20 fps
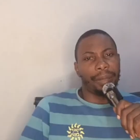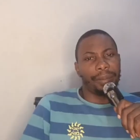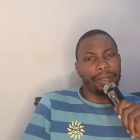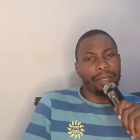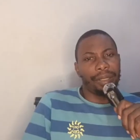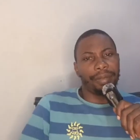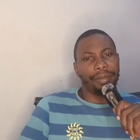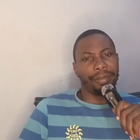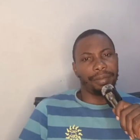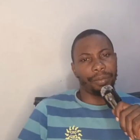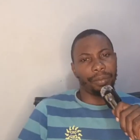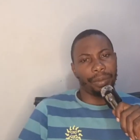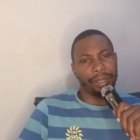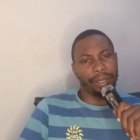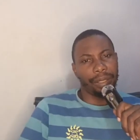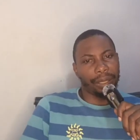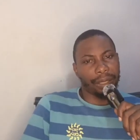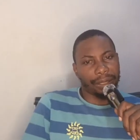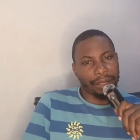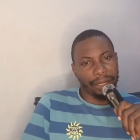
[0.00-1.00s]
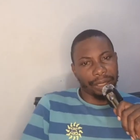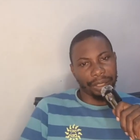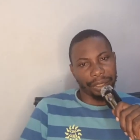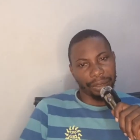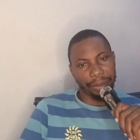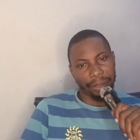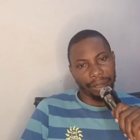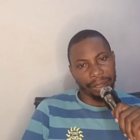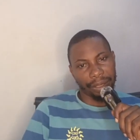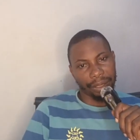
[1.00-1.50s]
I believe we as
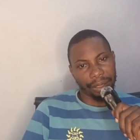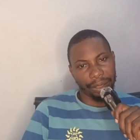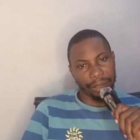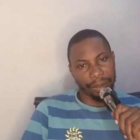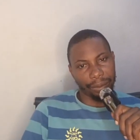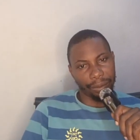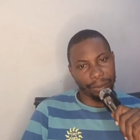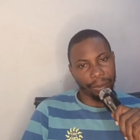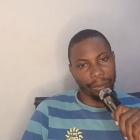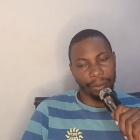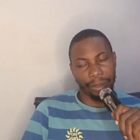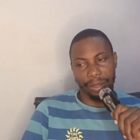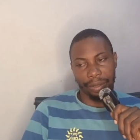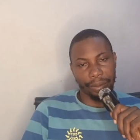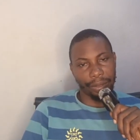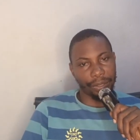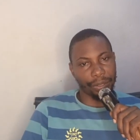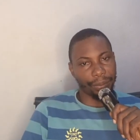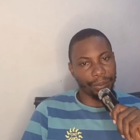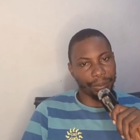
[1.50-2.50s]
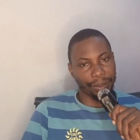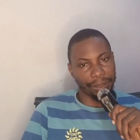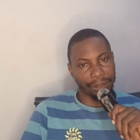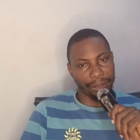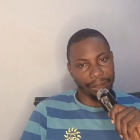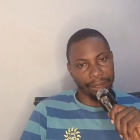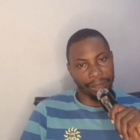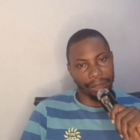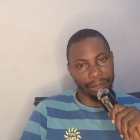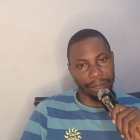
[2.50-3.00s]
Nigerians do not want to experience
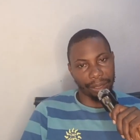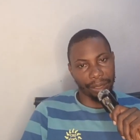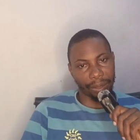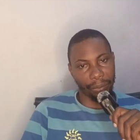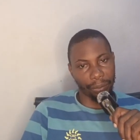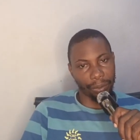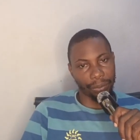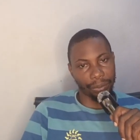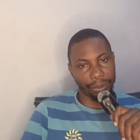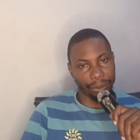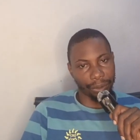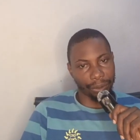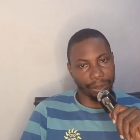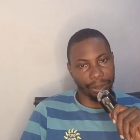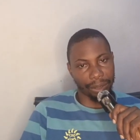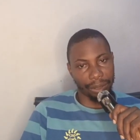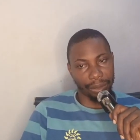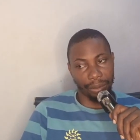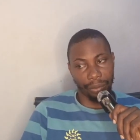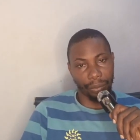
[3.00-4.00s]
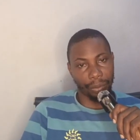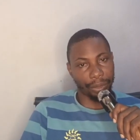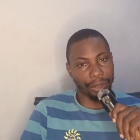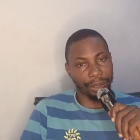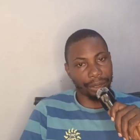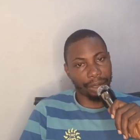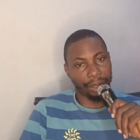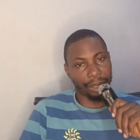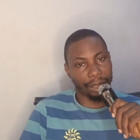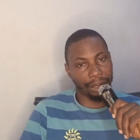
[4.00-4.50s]
anything like what we just
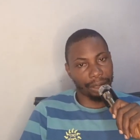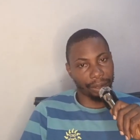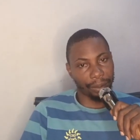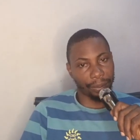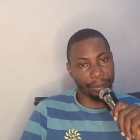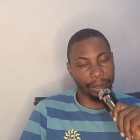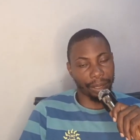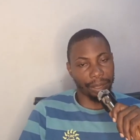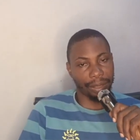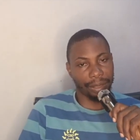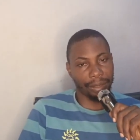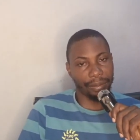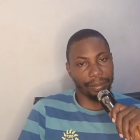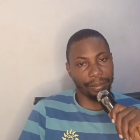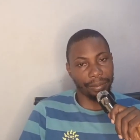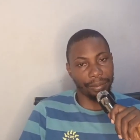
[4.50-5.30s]
watched in that clip, right?